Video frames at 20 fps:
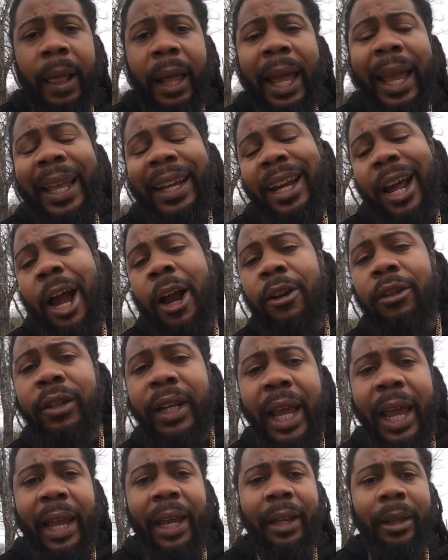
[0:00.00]
And her
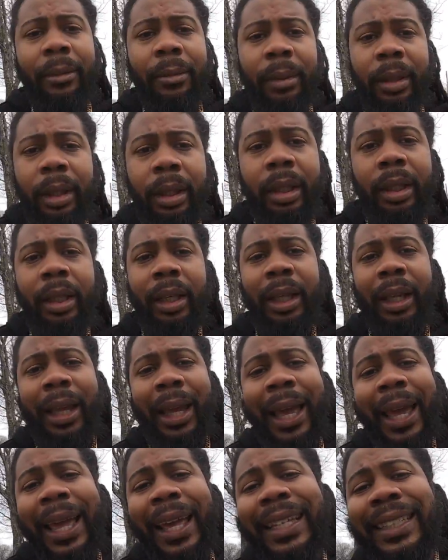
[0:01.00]
name
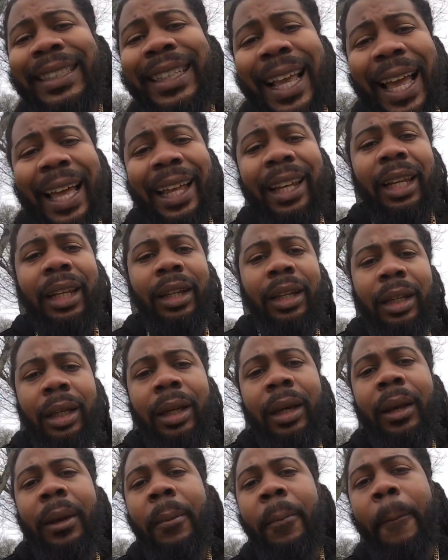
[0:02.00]
is Ella
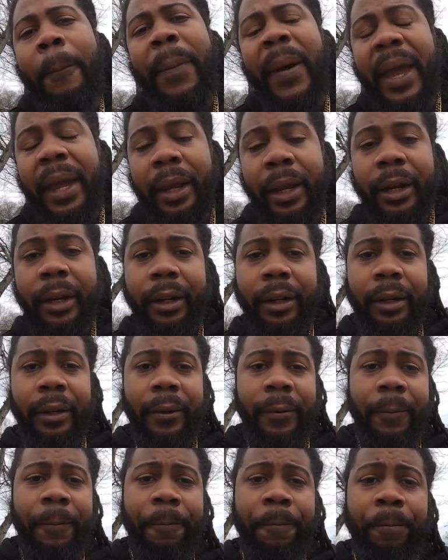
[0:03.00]
Baker.
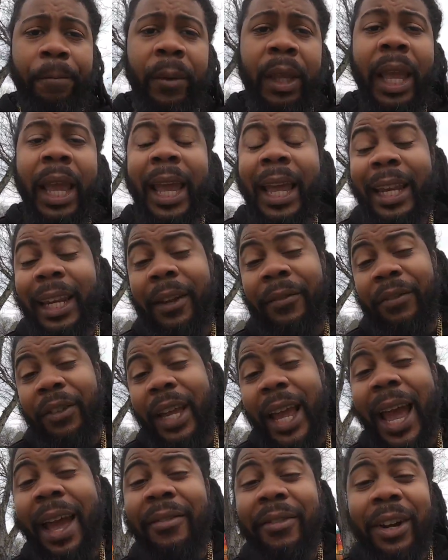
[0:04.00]
And if you
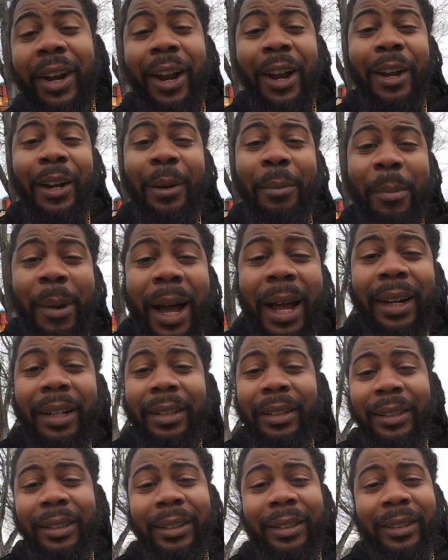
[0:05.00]
haven't heard about her,
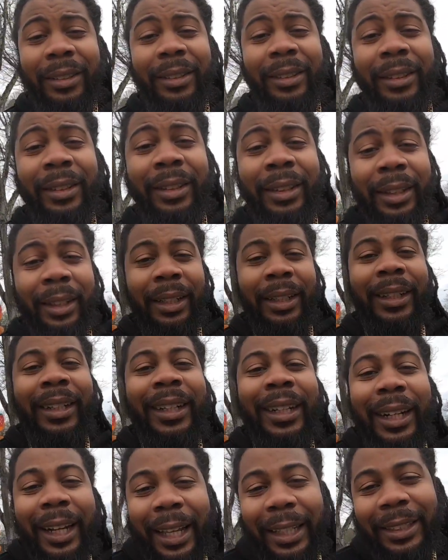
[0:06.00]

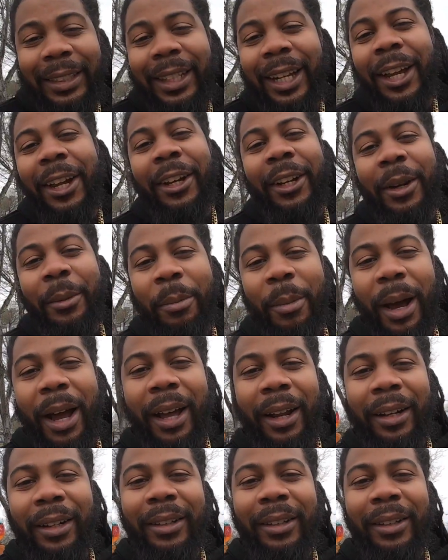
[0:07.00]
let's learn about her.